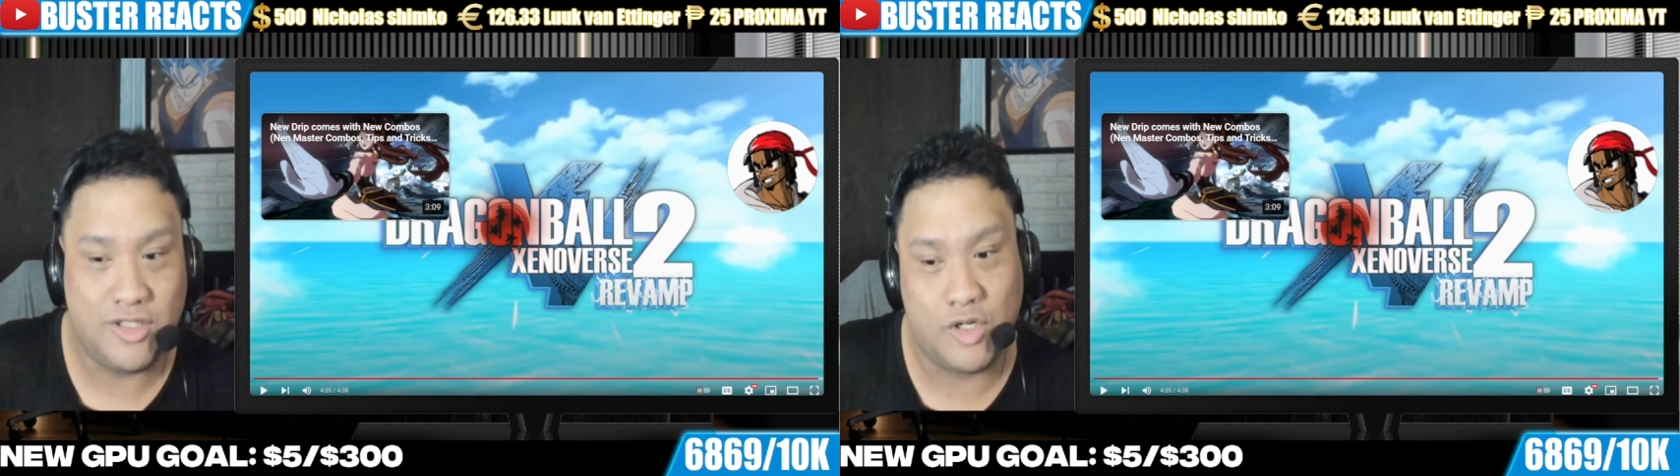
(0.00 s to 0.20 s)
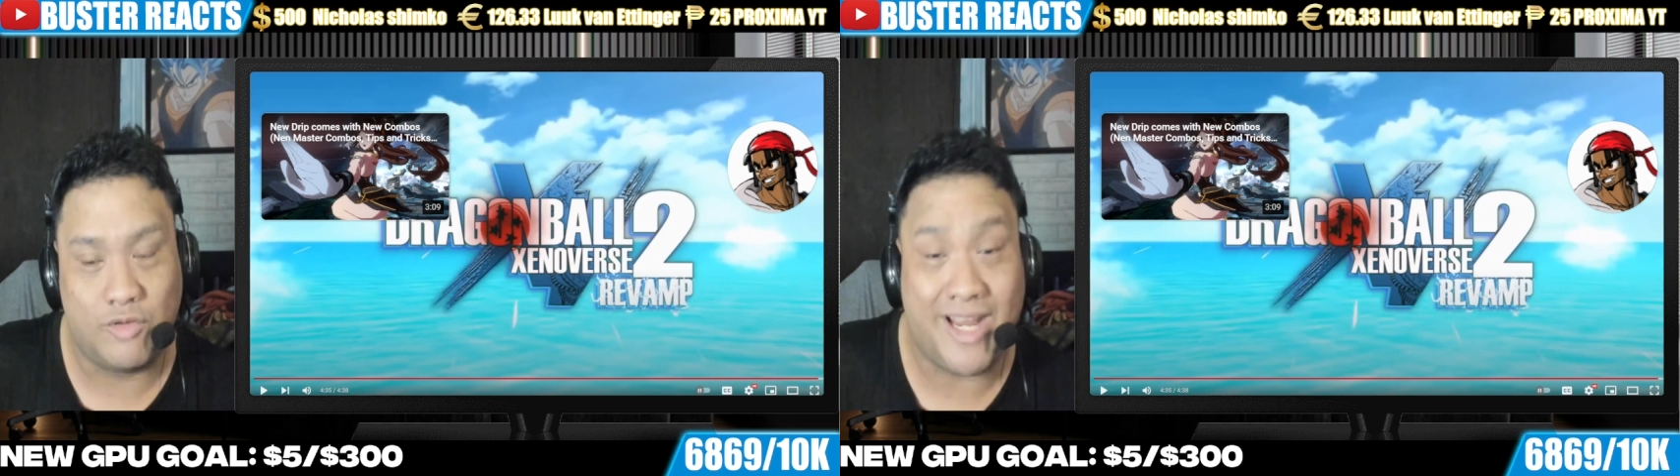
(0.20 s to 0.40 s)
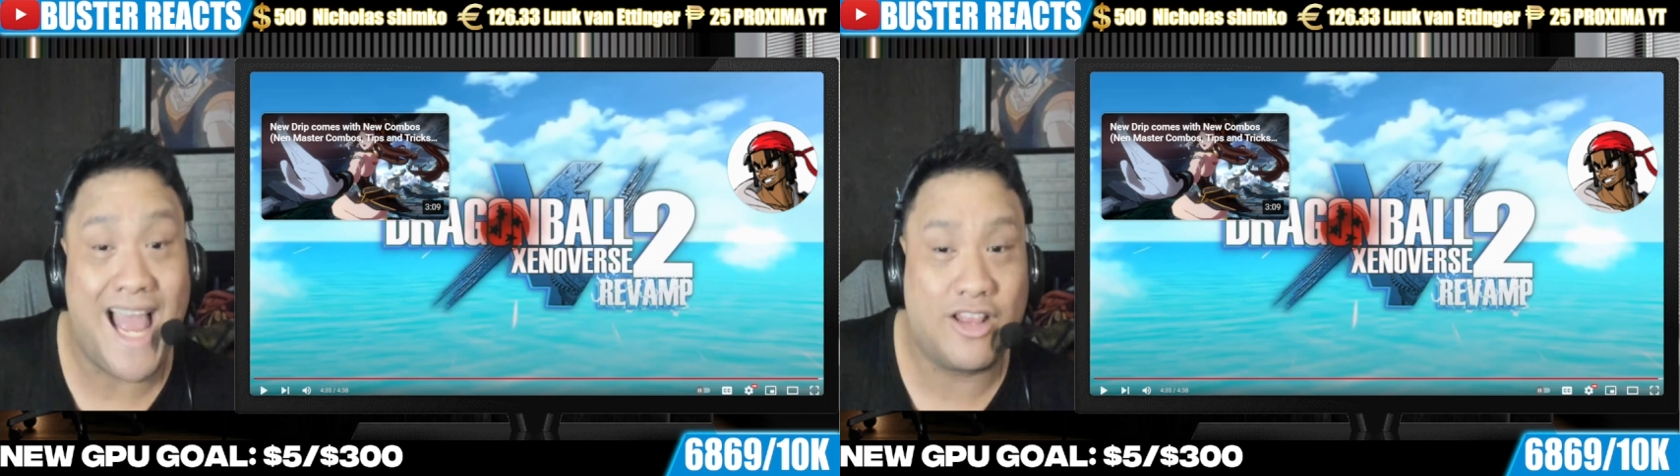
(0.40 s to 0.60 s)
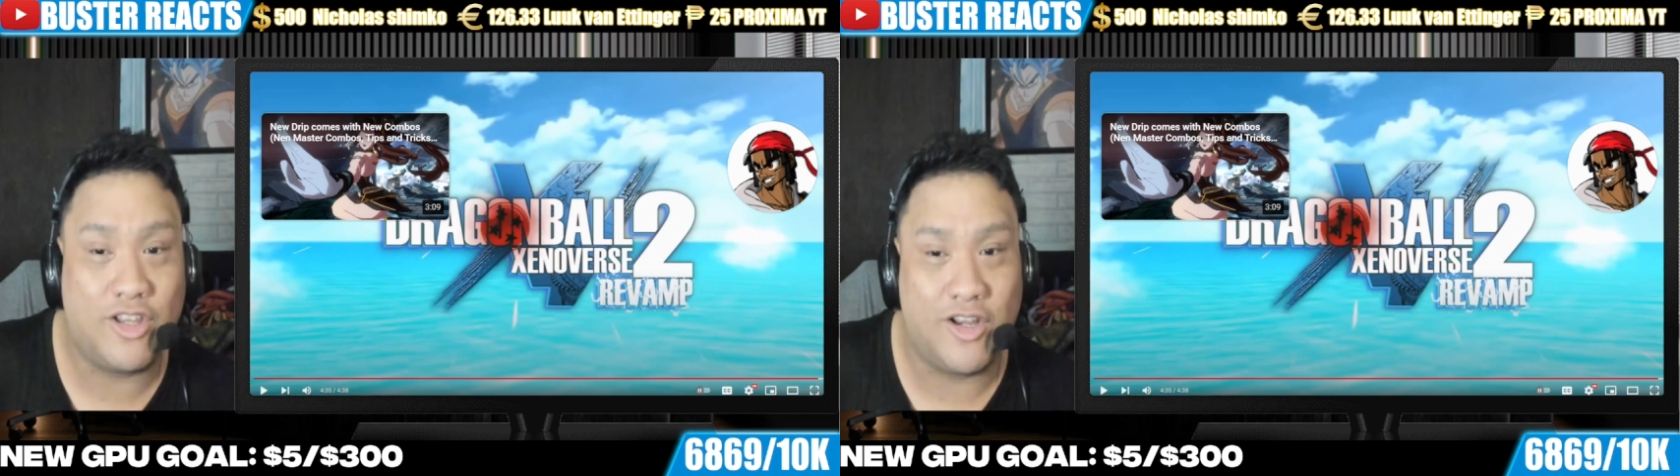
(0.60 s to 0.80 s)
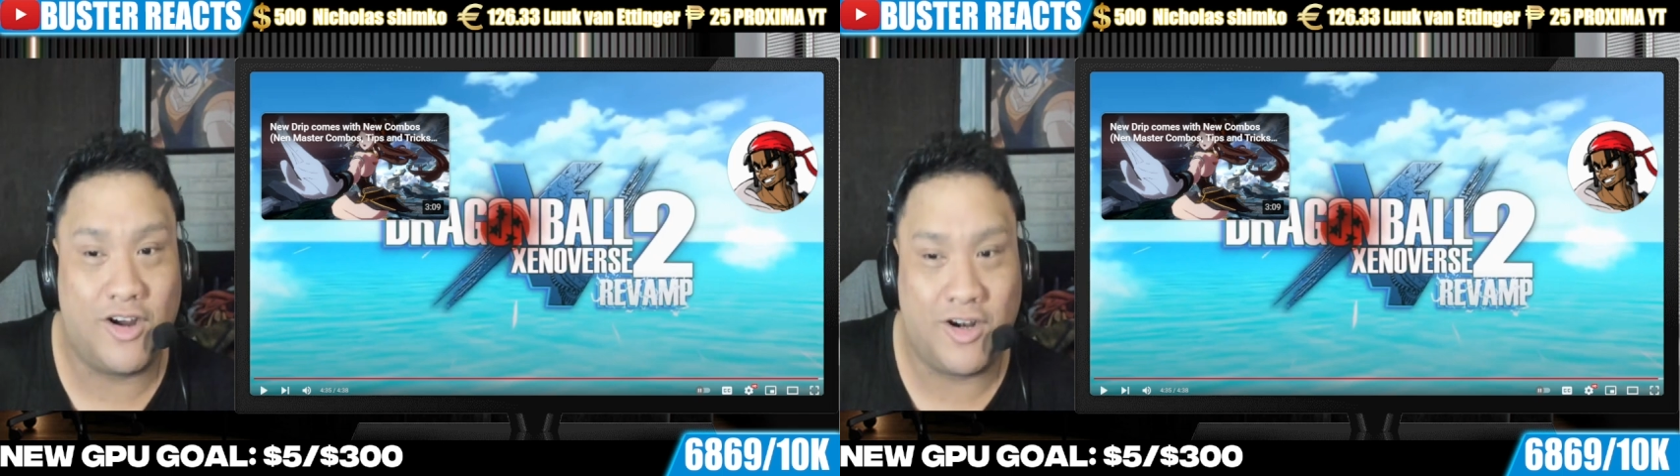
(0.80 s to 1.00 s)
to react
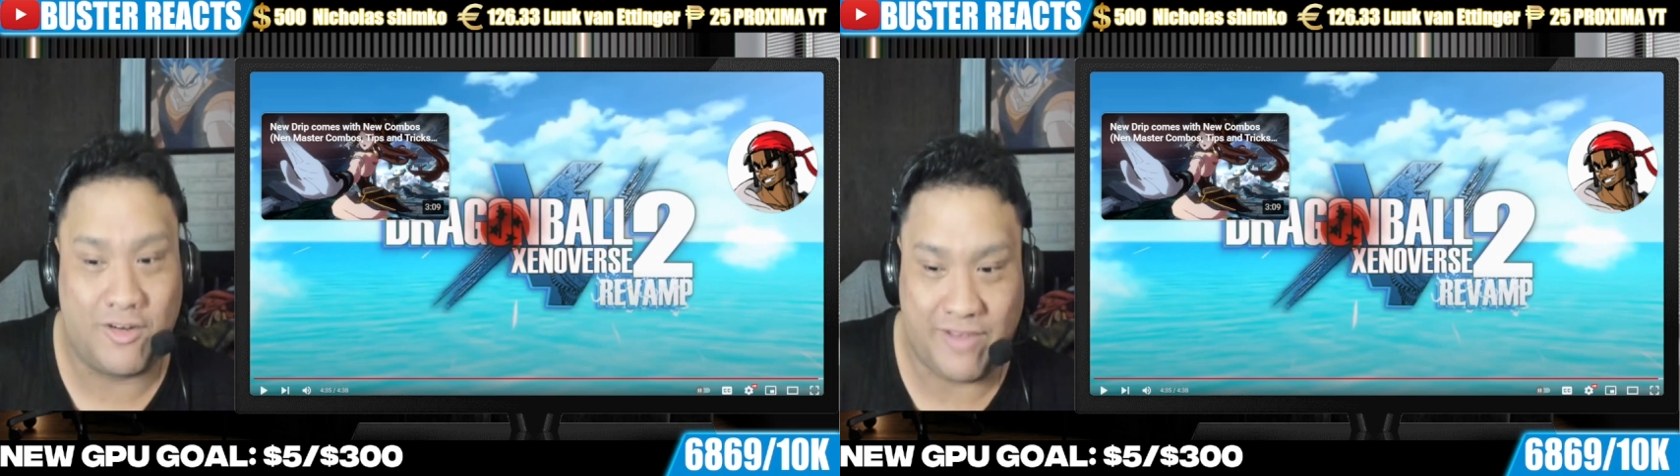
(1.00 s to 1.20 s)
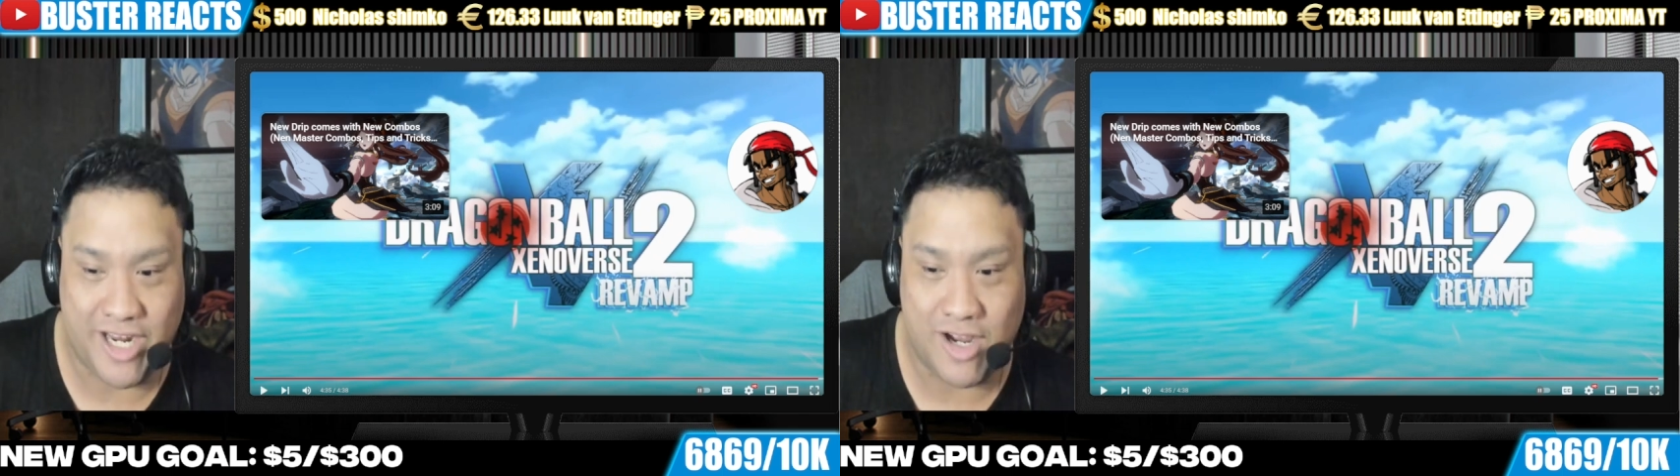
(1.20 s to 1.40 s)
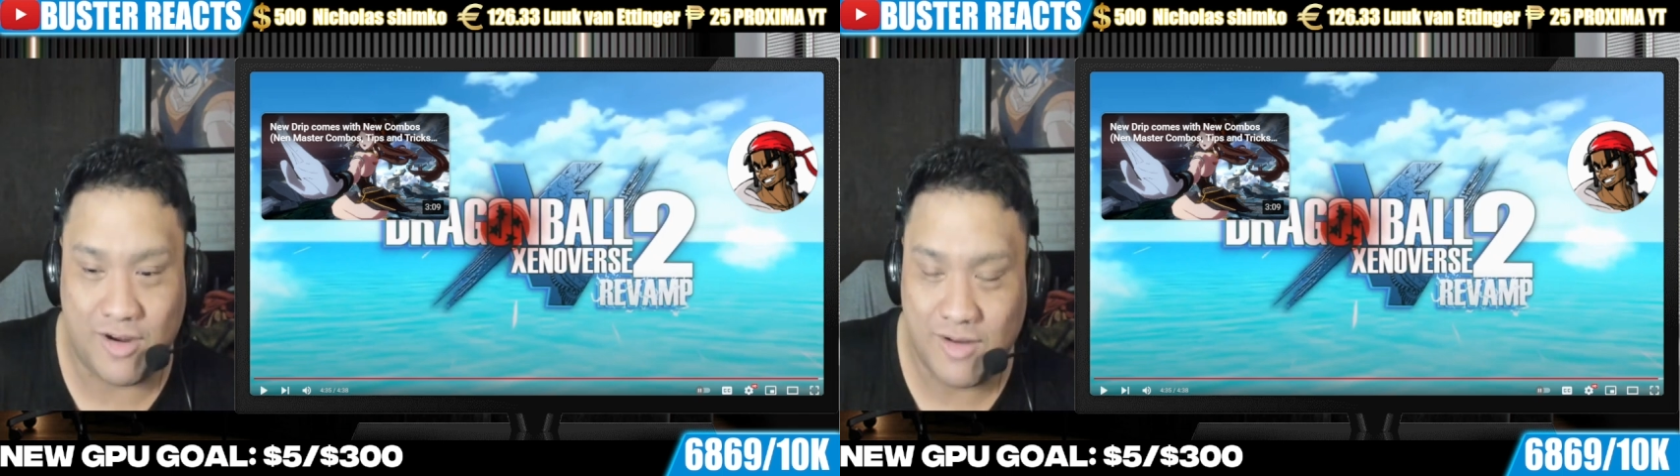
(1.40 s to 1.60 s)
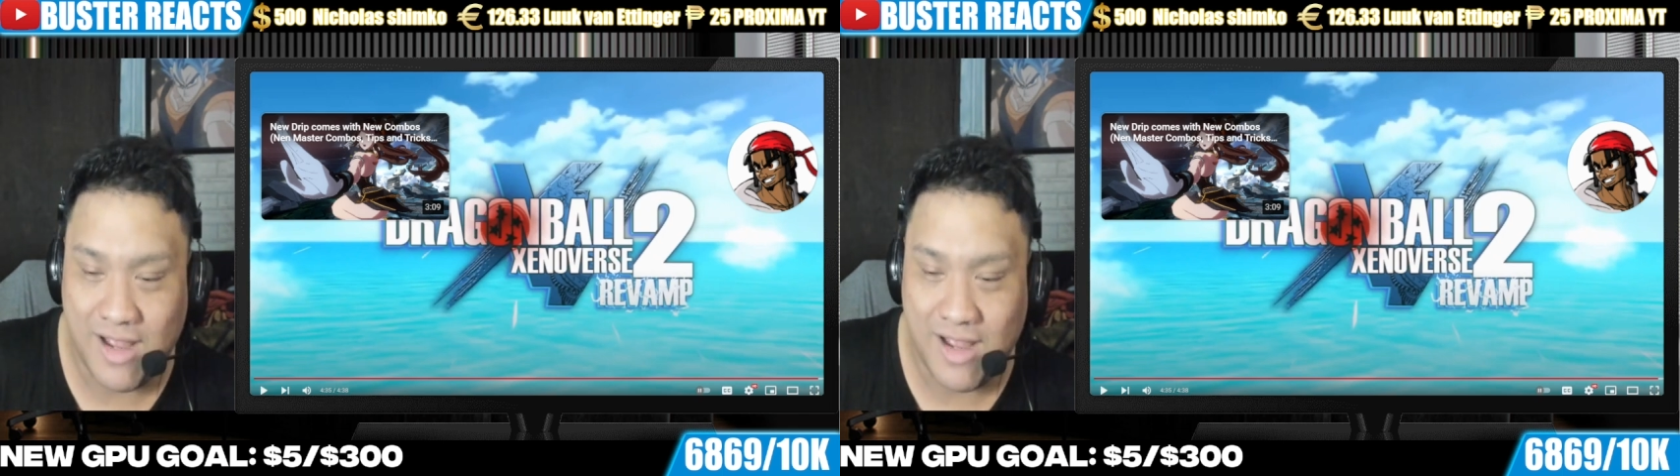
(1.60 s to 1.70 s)
to your video.